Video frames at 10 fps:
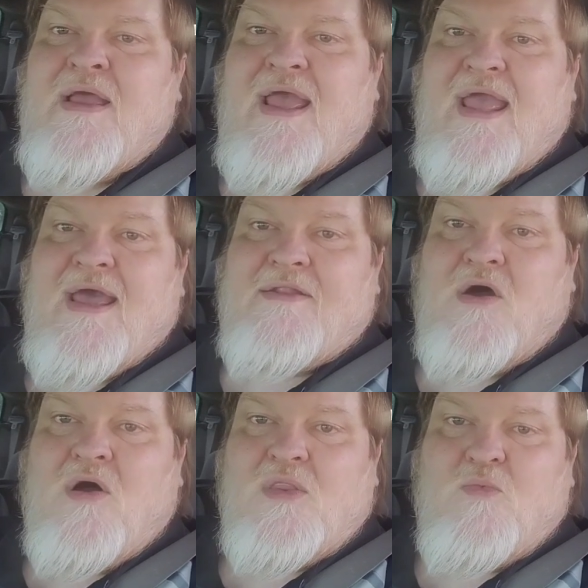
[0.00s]
And
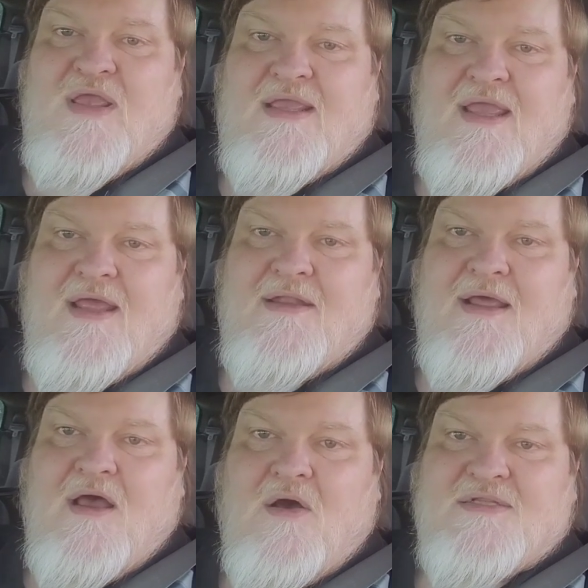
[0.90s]
on the weekend,
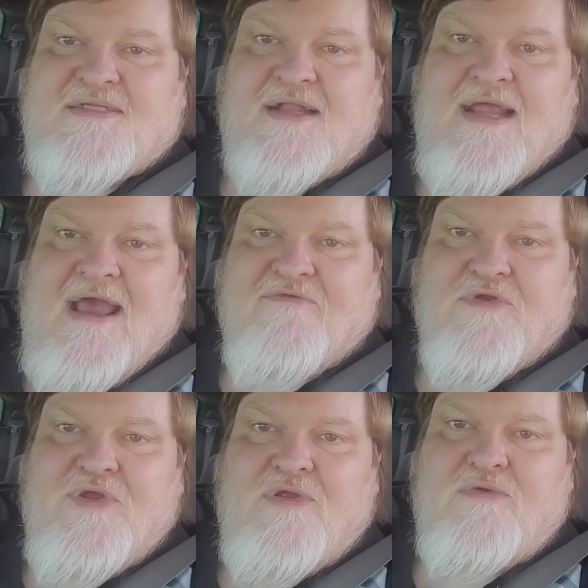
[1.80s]
on Sunday
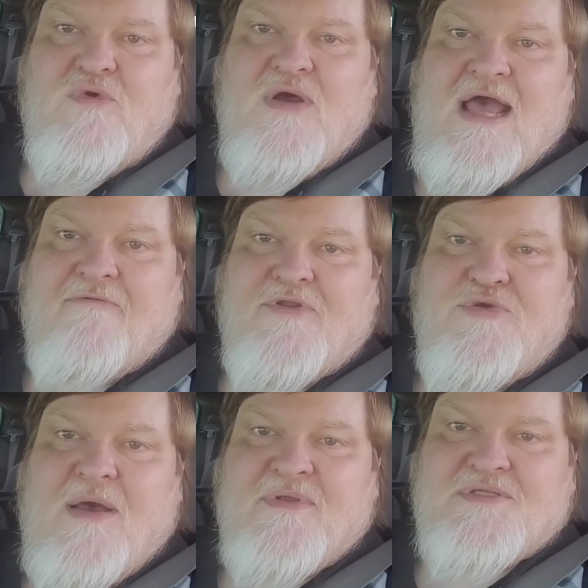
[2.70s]
afternoon, we'll have a
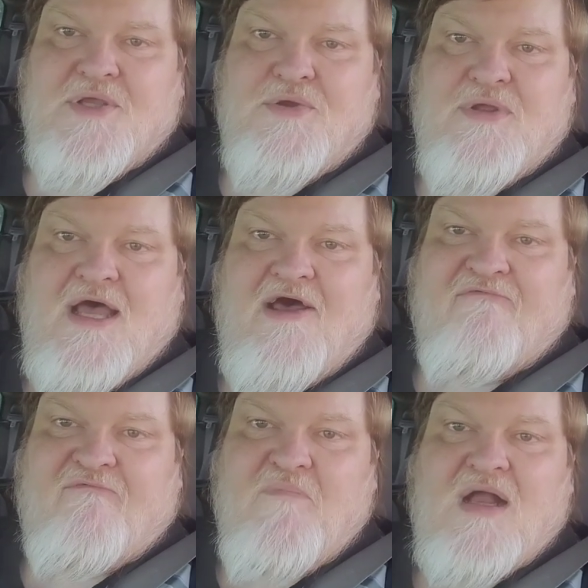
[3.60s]
new episode
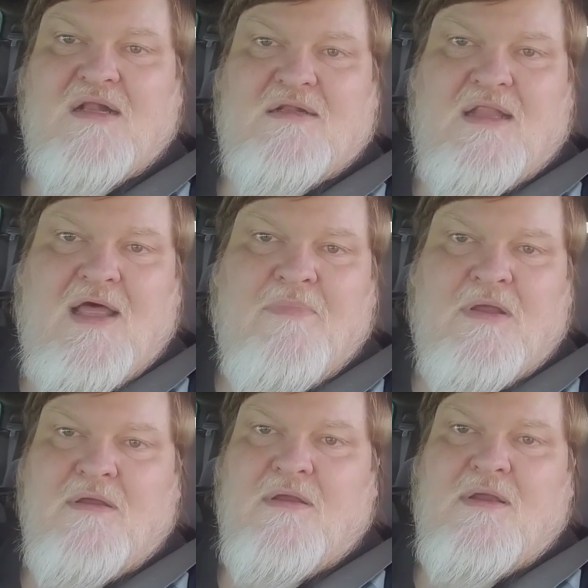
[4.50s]
of Muck Club,
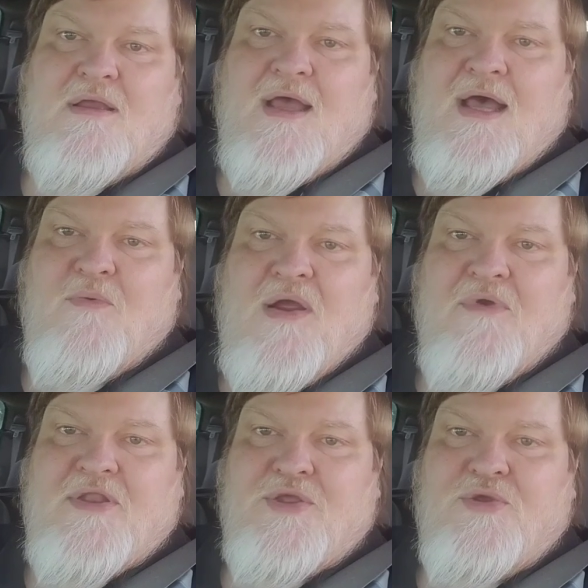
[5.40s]
where
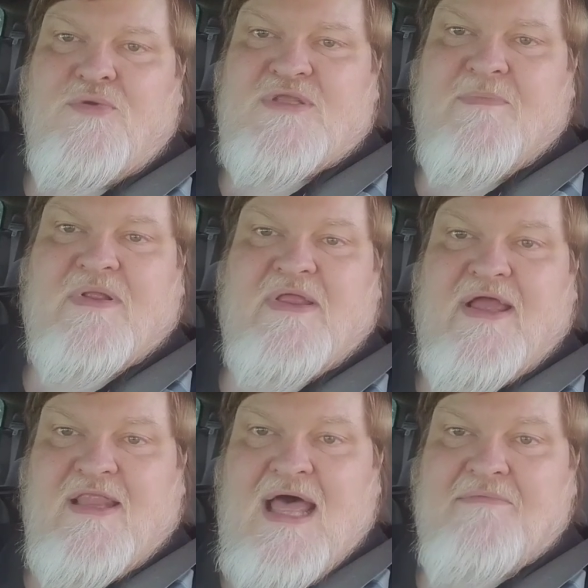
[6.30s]
we do typically
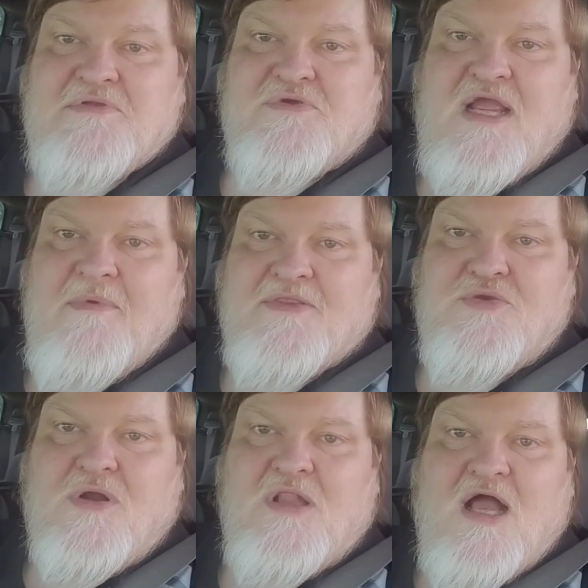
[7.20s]
a live stream at
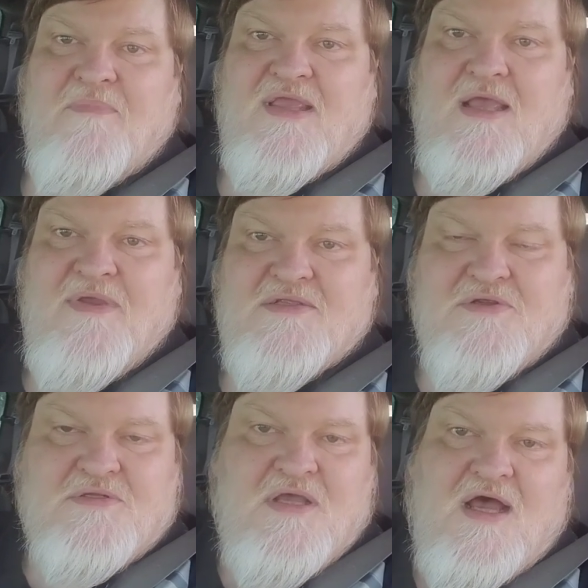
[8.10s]
2 o'clock p.m.
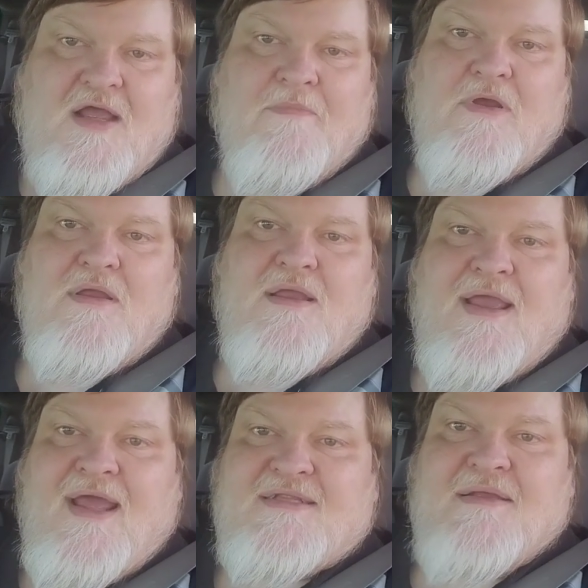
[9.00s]
Eastern time.
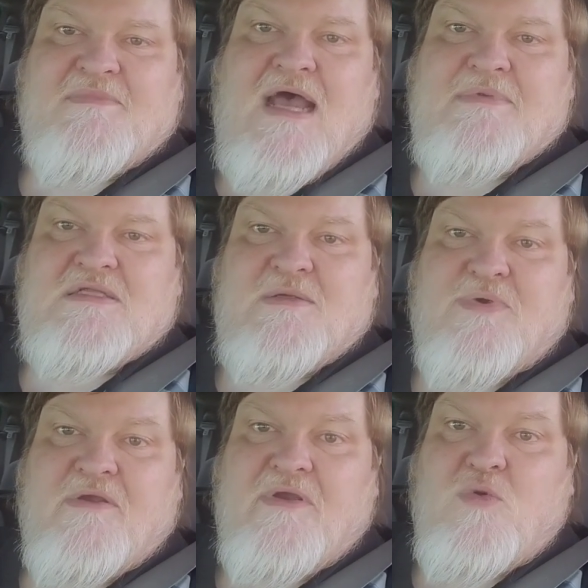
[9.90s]
And sometimes it's a
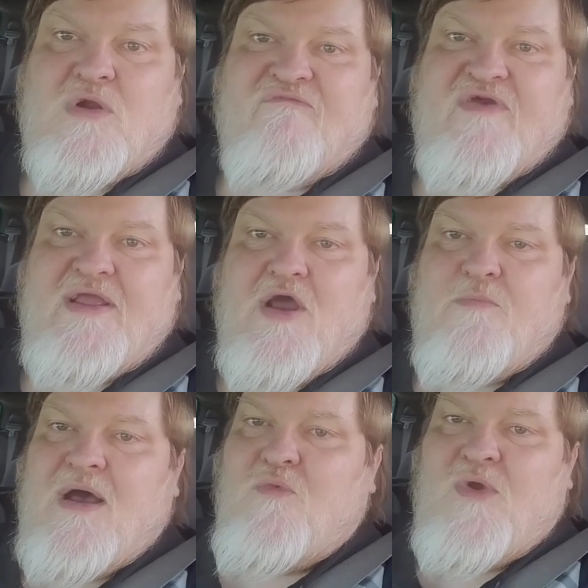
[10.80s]
pre-recorded video,
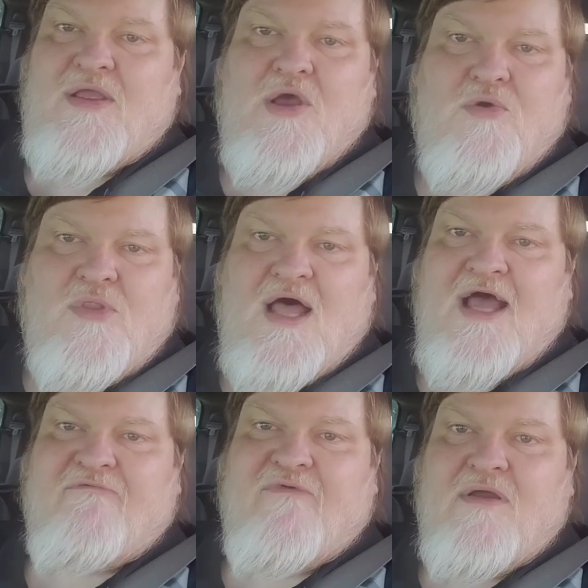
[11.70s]
but we go
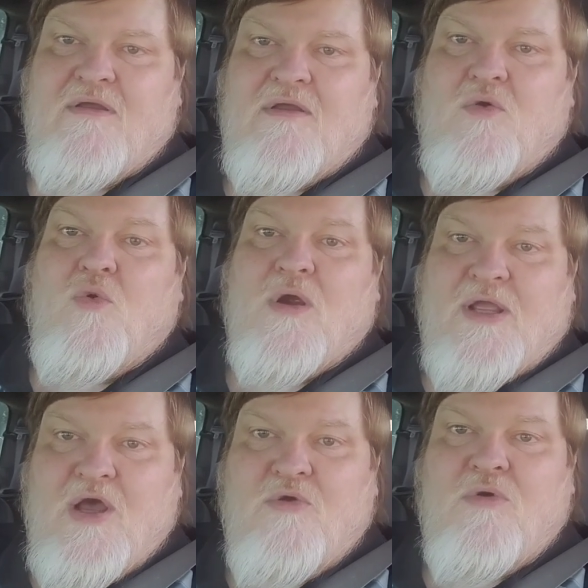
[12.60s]
live or
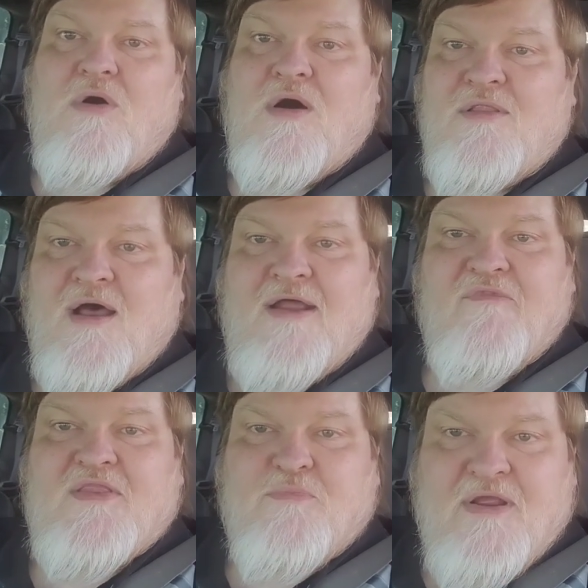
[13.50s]
go online
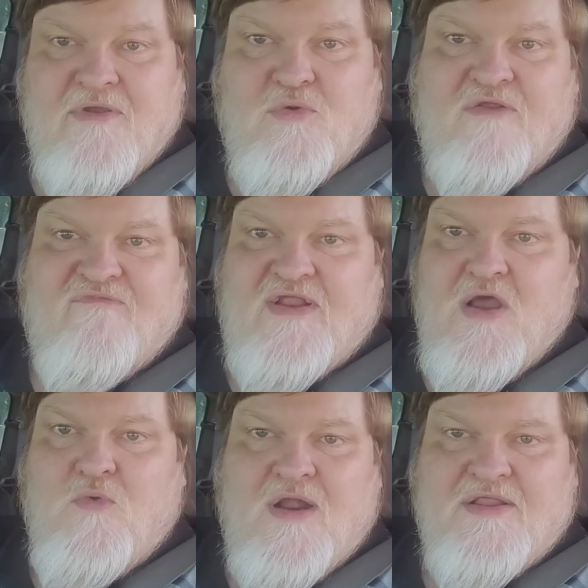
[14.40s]
with a pre-recorded
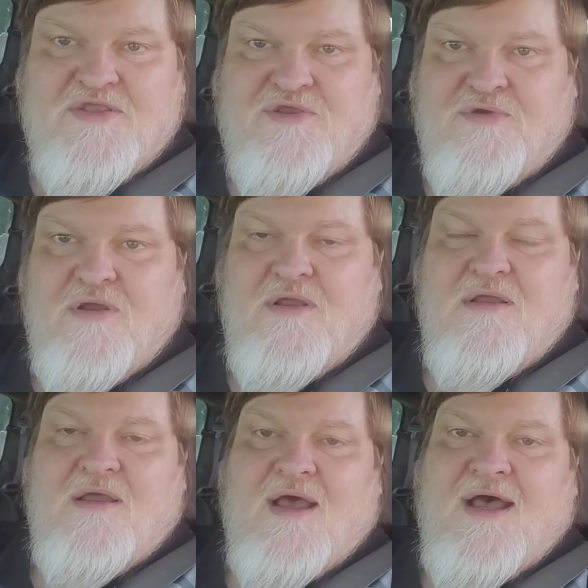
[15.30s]
video, one of the two,
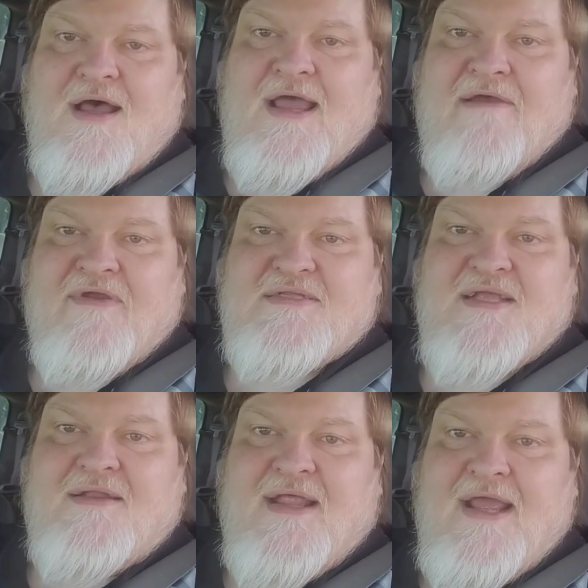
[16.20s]
every
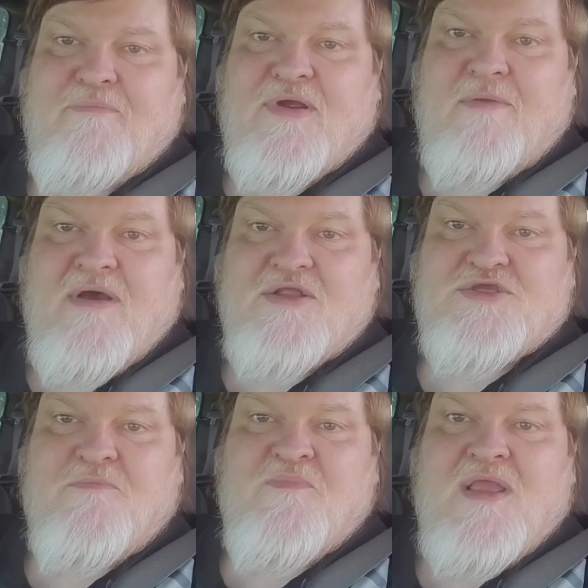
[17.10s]
Sunday pretty
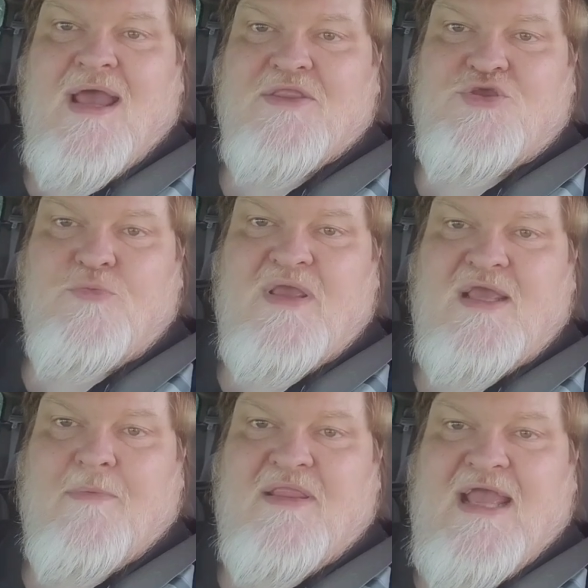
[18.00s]
much, at 2
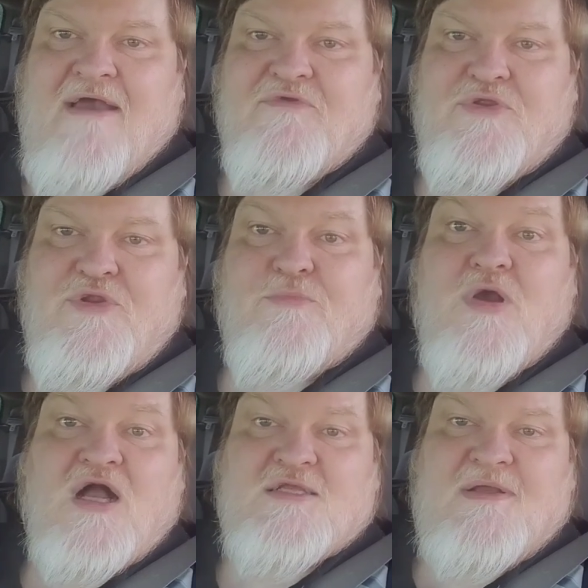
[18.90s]
p.m. in the afternoon
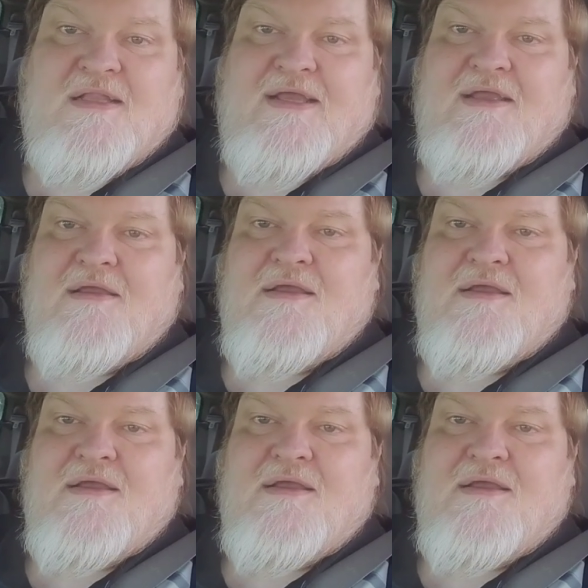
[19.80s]
approximately.